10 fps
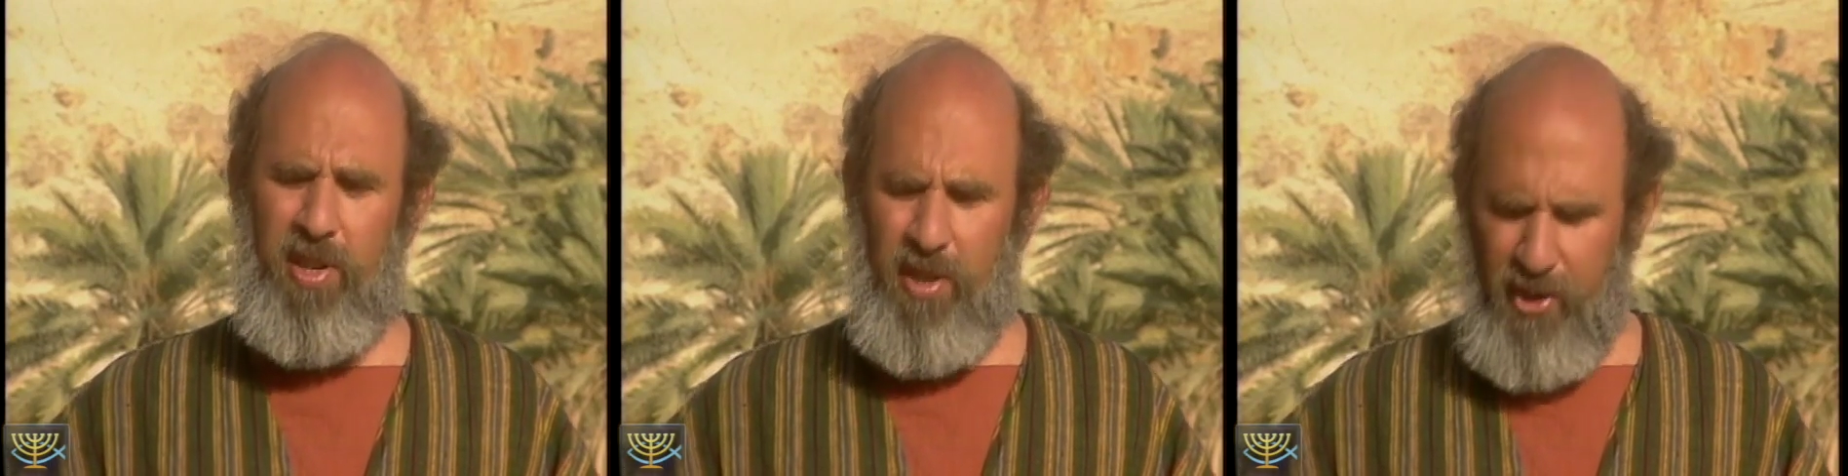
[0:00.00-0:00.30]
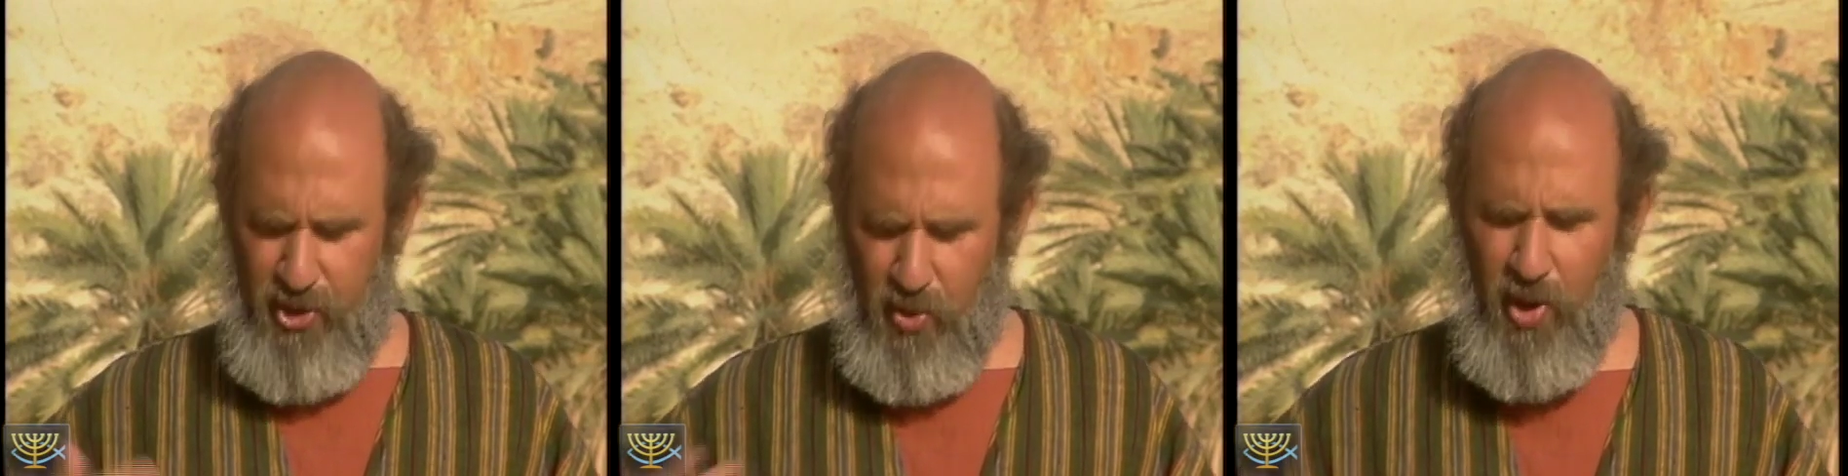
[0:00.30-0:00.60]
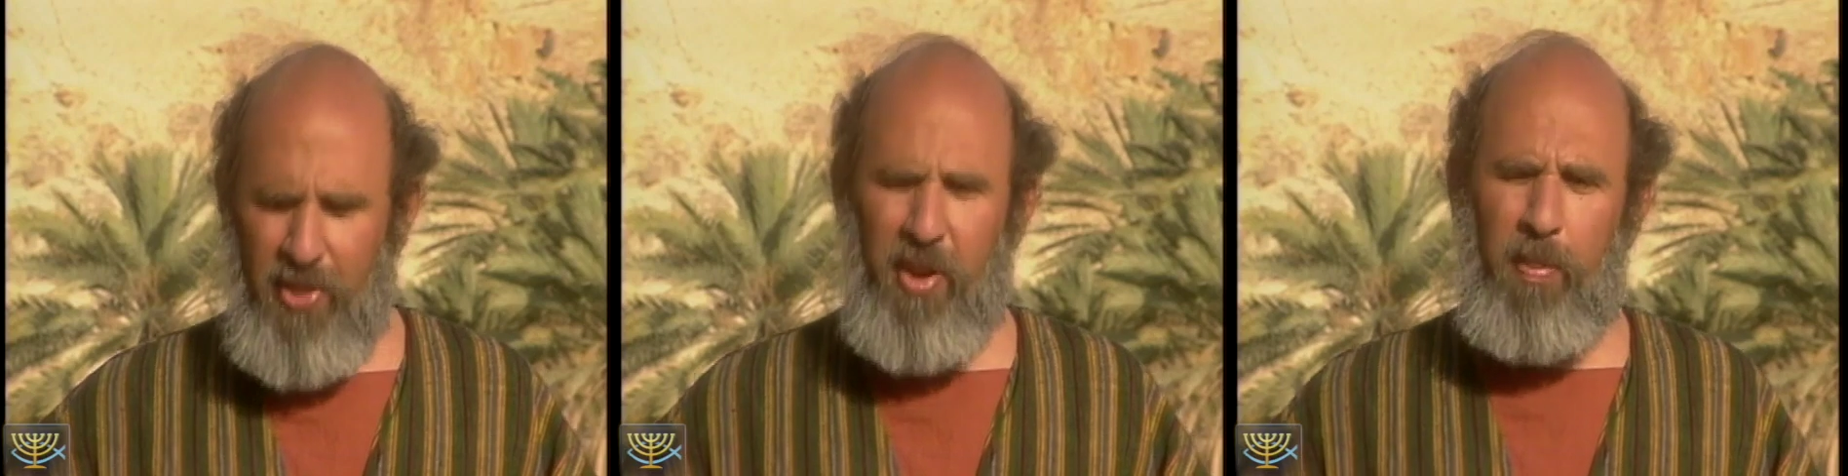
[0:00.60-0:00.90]
is the
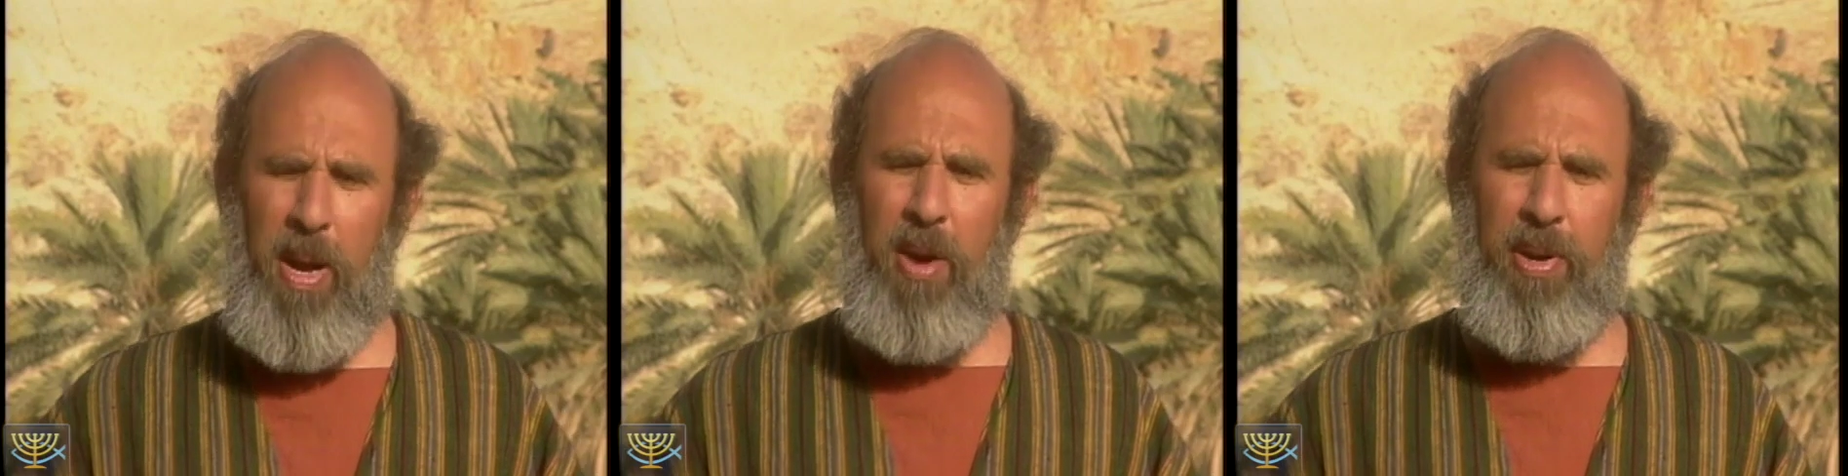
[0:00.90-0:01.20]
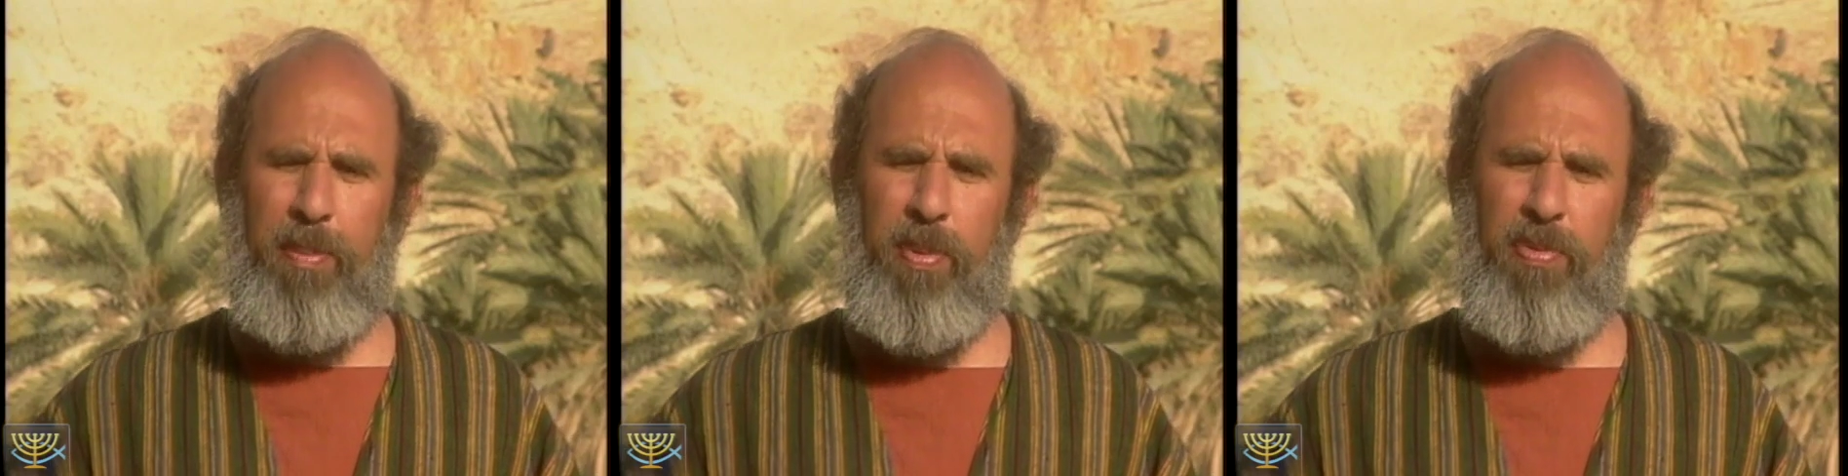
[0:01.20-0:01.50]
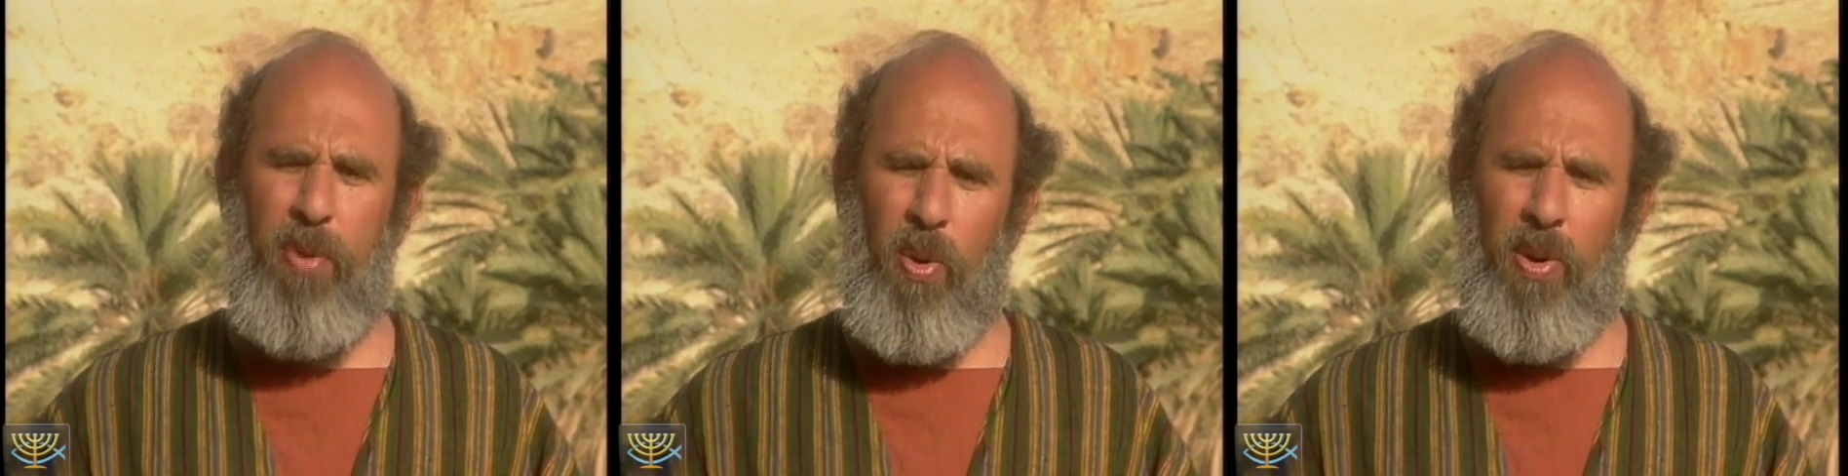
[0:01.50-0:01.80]
one they're bowing
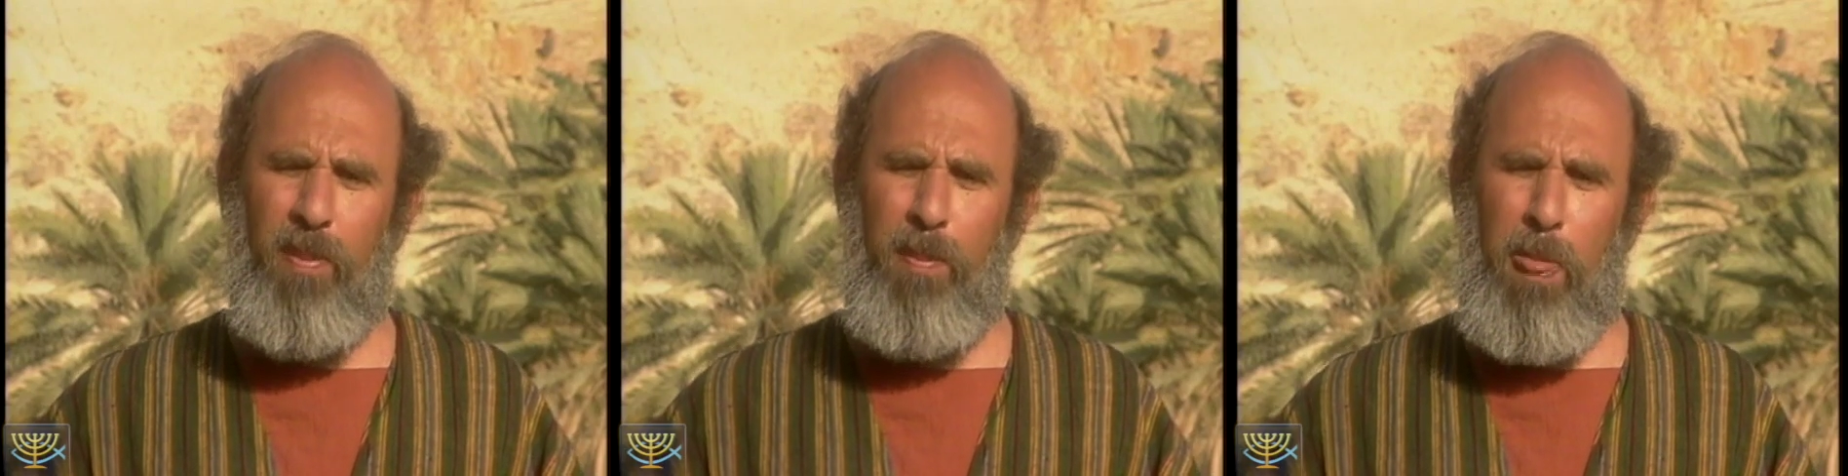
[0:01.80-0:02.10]
before.